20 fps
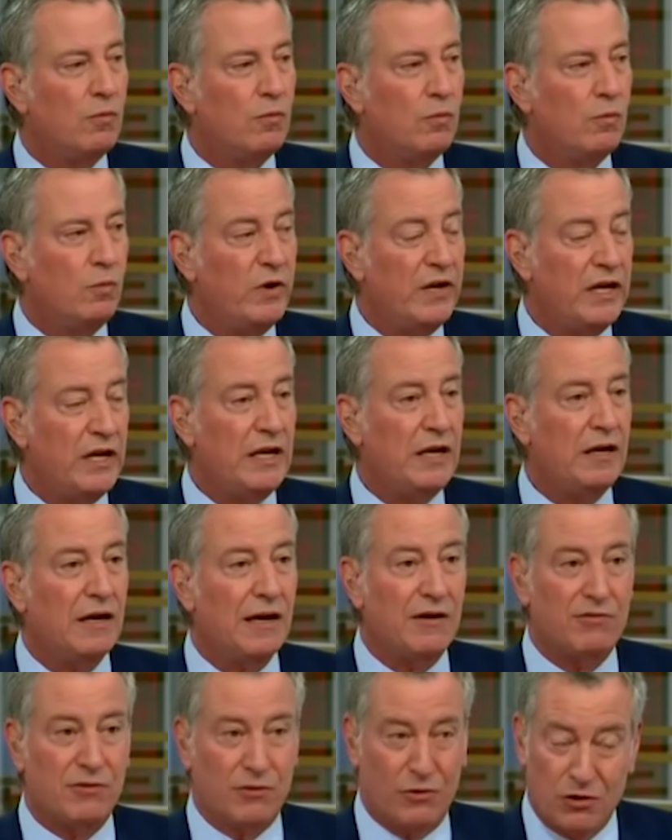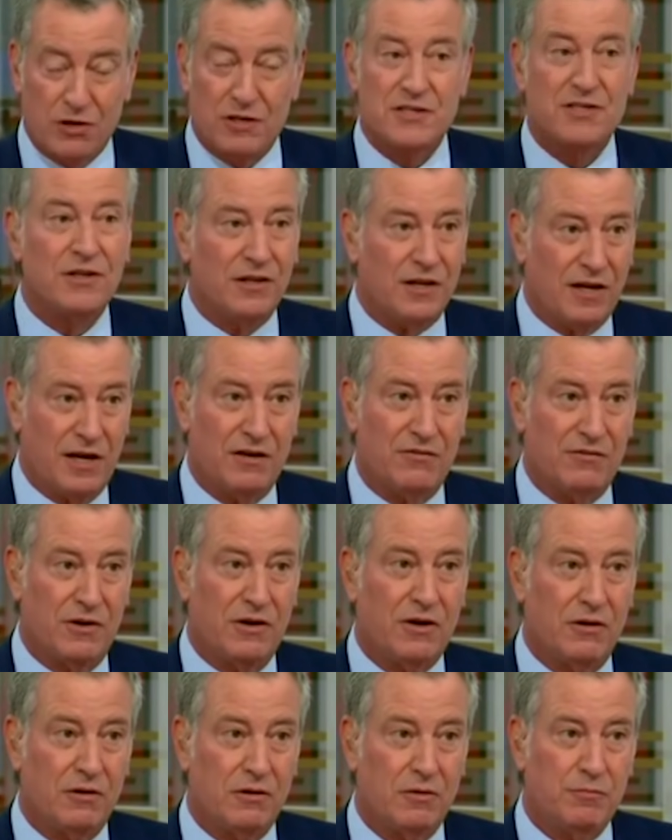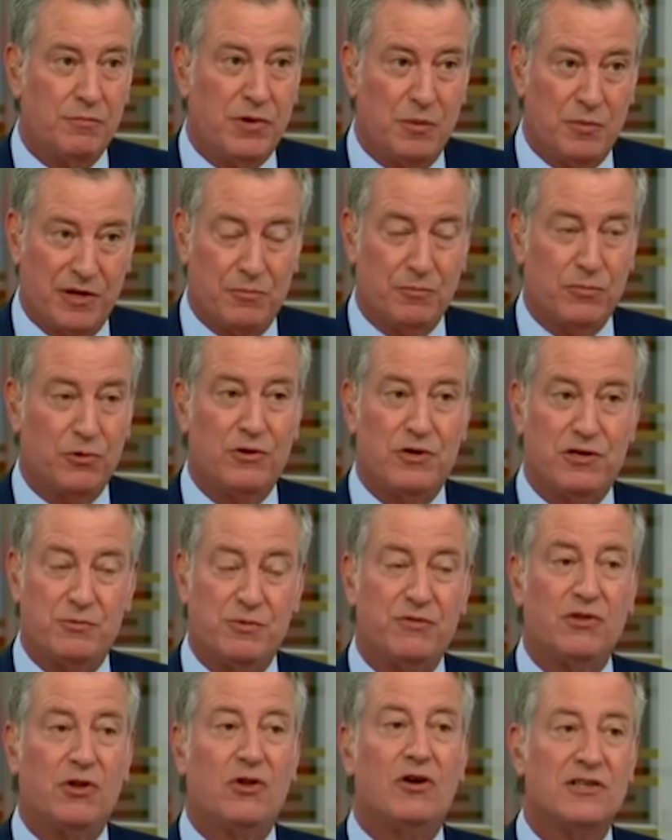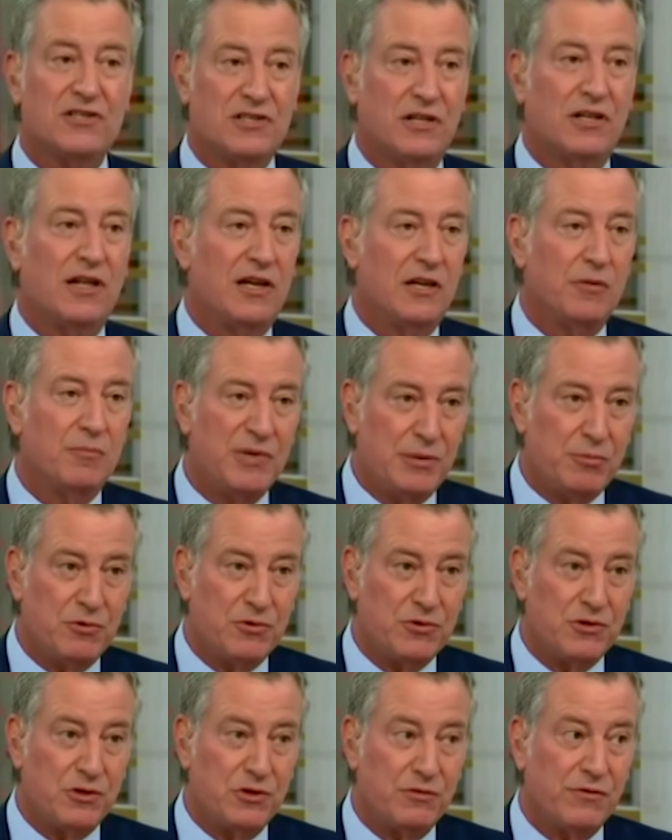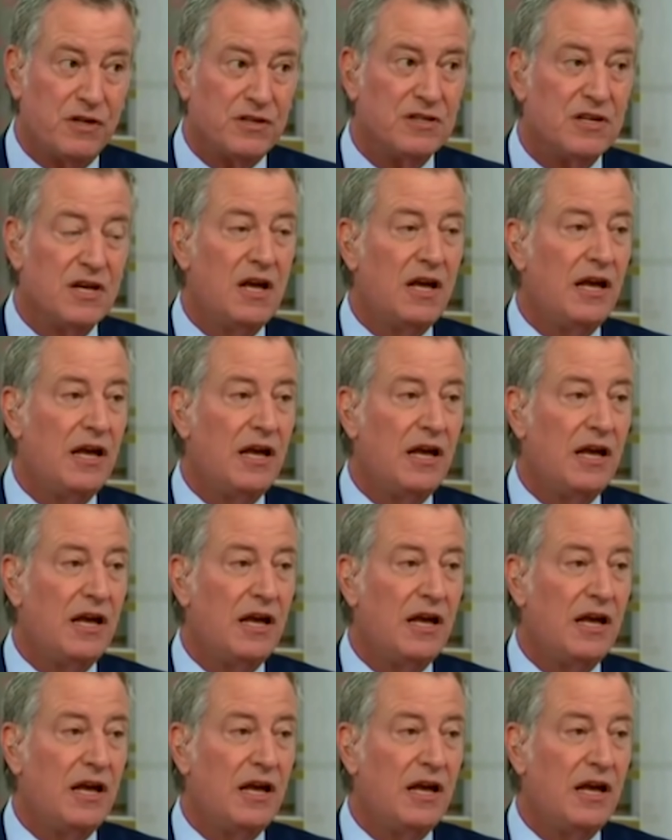we have lost a lot of our public employees. We've lost a lot of people who serve us.